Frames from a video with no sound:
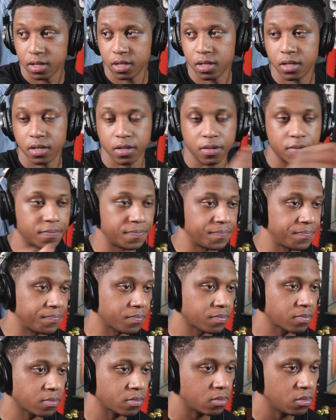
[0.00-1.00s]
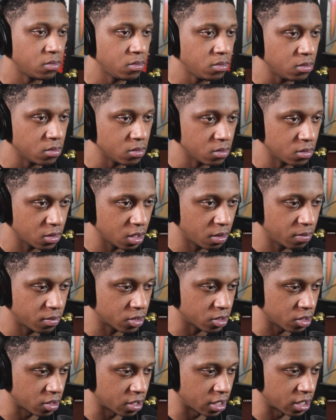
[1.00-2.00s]
he
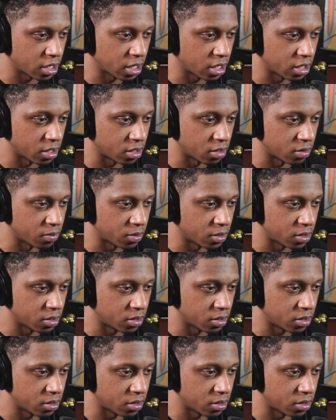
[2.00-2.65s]
did. Turn it down, man.